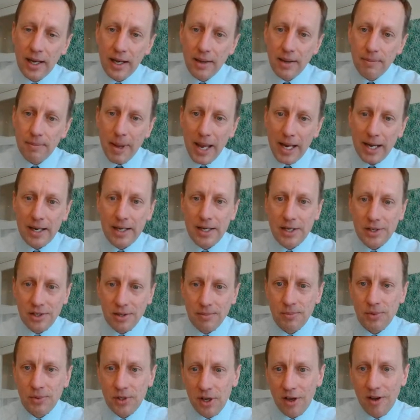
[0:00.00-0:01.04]

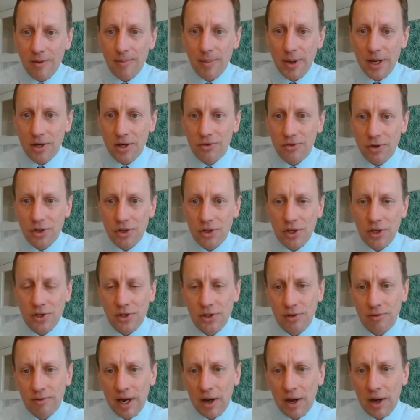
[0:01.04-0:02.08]
mechanisms that have been introduced
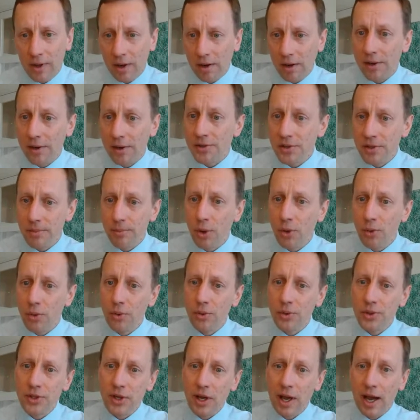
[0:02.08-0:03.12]
around the cluster model,
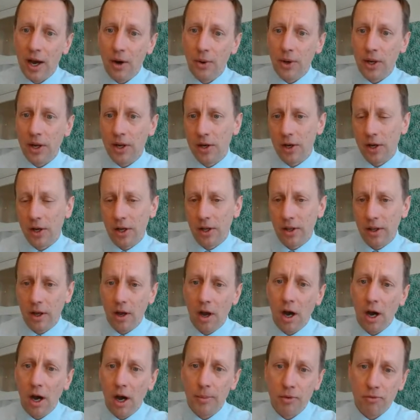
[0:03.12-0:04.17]
so how we look at the
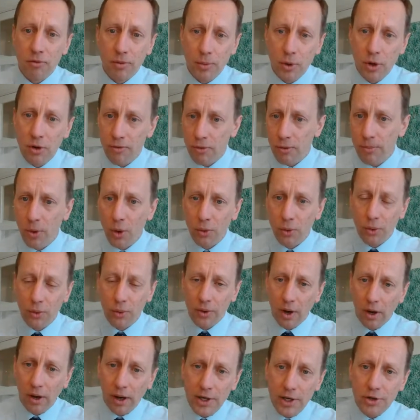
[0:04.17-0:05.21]
carbon removal model, the
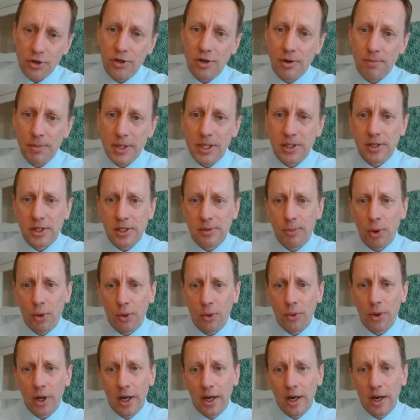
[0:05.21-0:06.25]
hydrogen business
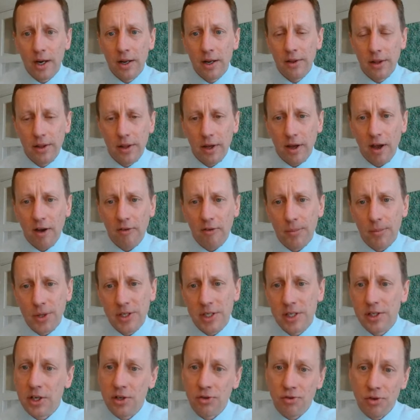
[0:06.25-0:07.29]
model that the government
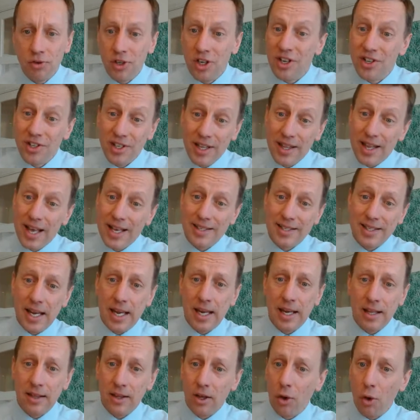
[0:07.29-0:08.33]
is introducing. That's
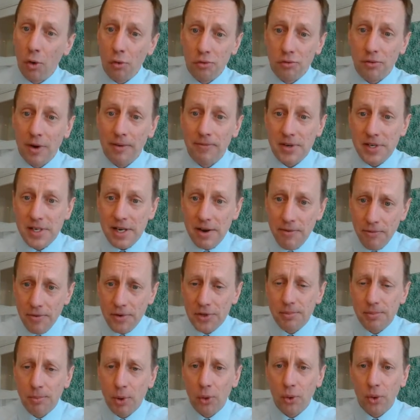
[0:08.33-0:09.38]
taken the contract for
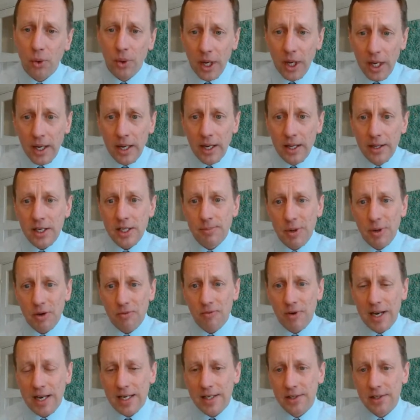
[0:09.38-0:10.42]
difference model that's been
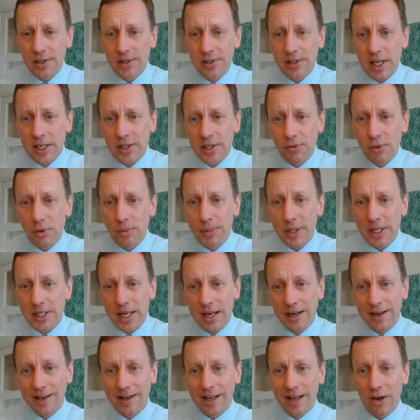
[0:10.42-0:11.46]
really successful,
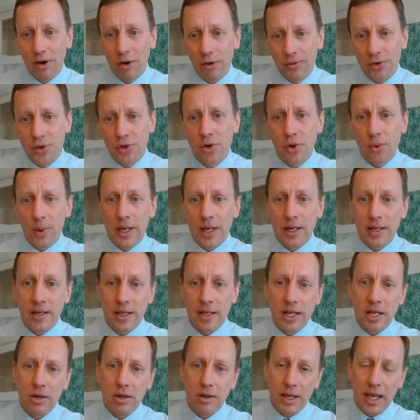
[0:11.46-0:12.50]
particularly in offshore wind in
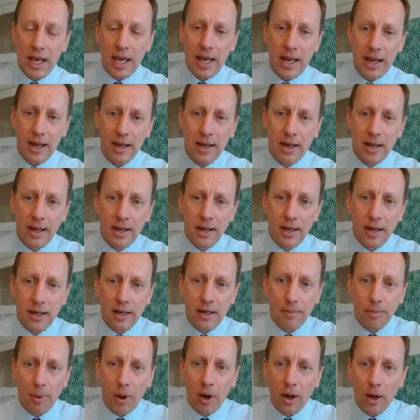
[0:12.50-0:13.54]
the UK, and
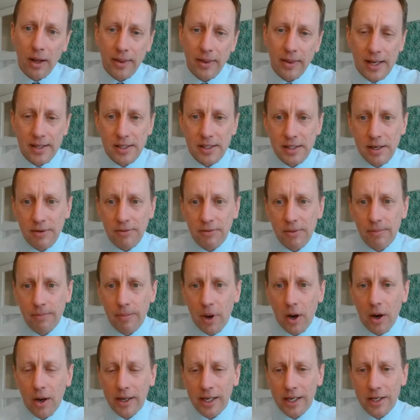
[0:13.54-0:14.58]
applying that to different
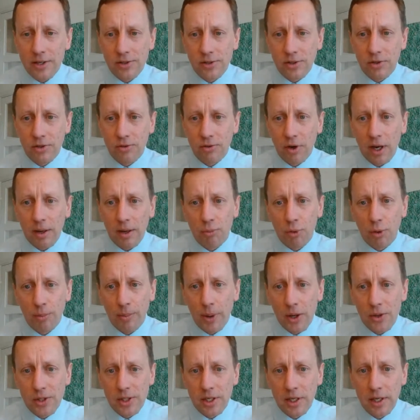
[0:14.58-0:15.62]
markets to try and
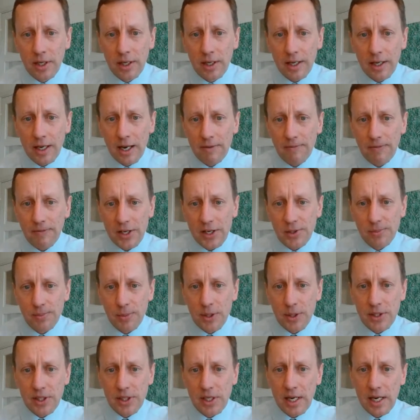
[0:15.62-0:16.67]
promote
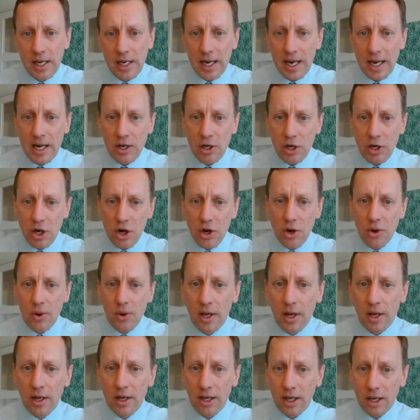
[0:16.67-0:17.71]
investment in new
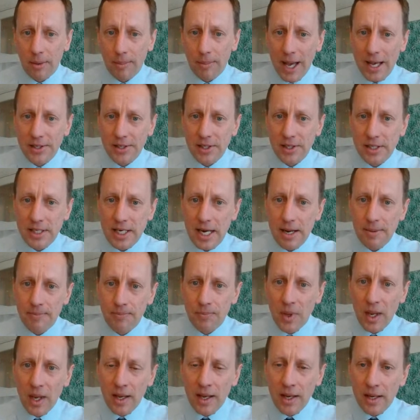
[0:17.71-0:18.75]
capacity.
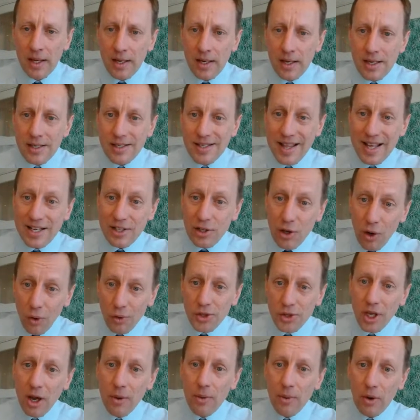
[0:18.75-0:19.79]
So there's lots
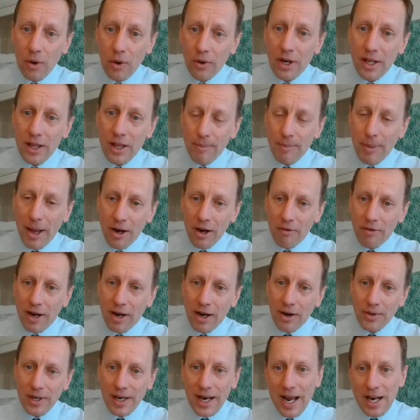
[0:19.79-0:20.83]
going on in the
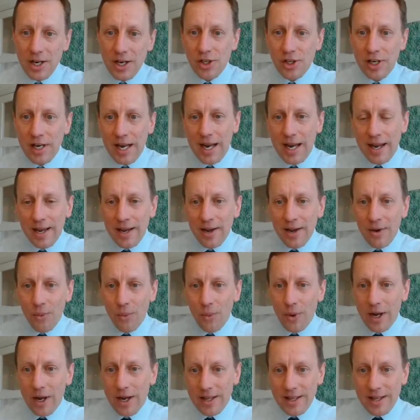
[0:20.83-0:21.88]
background, and actually
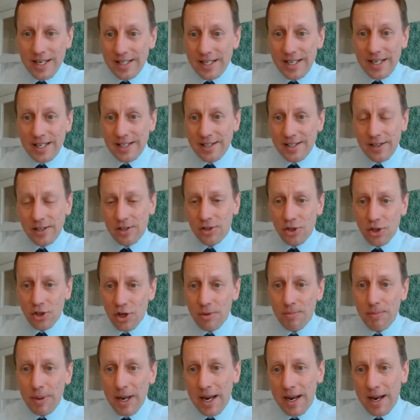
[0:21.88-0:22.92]
where this is and should
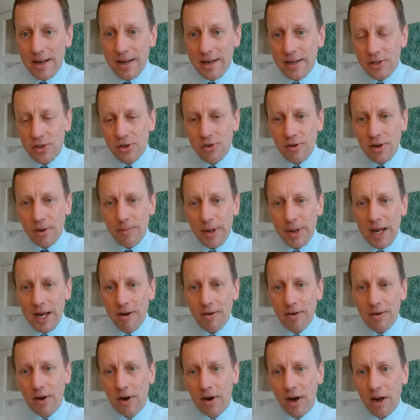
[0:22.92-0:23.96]
be, and during a period
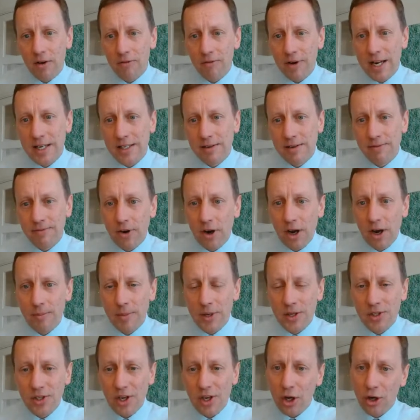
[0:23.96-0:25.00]
higher rate
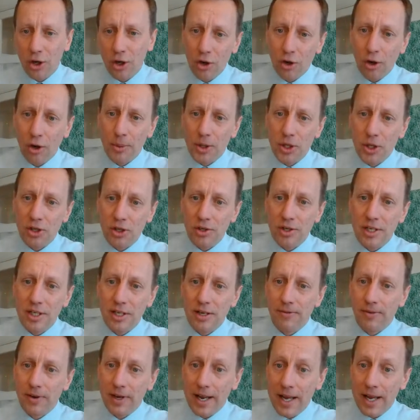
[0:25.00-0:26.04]
environments, a good opportunity
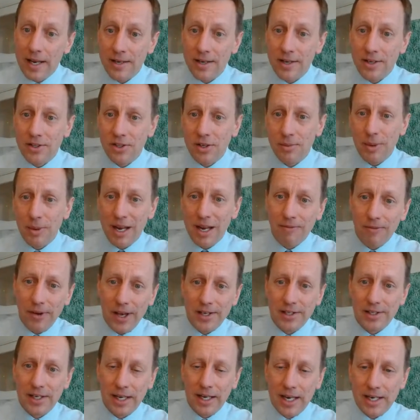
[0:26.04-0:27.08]
for lenders to be
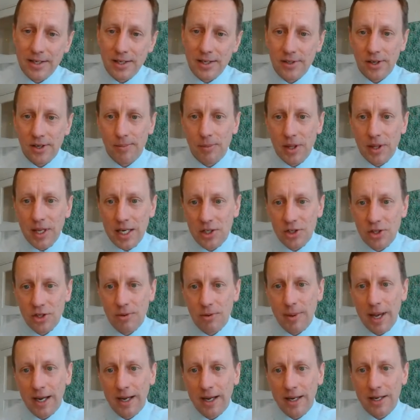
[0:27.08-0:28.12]
investing into some of these new
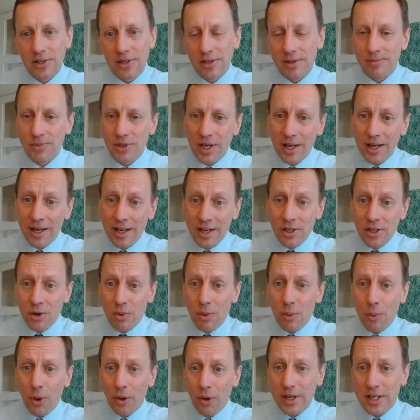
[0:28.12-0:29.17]
mechanisms, doing
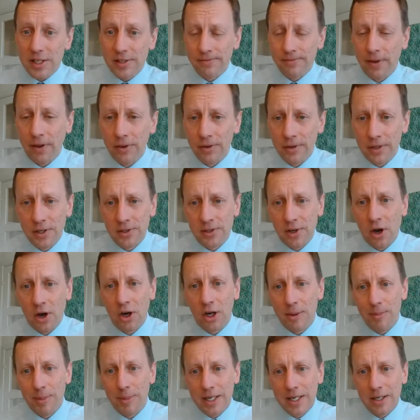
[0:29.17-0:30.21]
what this fund has
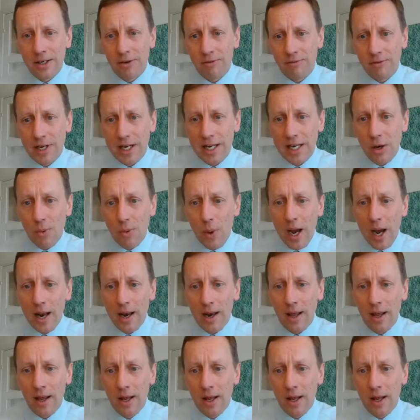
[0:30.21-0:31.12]
arguably done really well